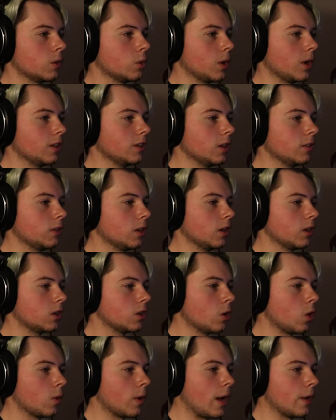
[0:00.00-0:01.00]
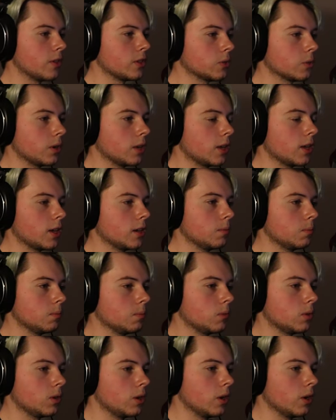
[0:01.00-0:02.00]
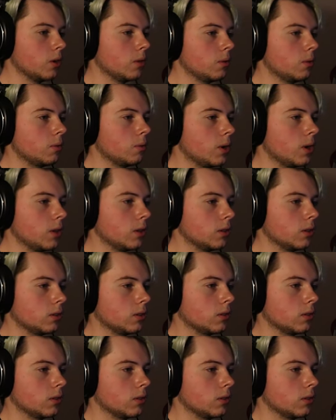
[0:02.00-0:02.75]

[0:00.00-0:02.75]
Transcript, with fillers: I actually have to like go around this one to hit him? No? What?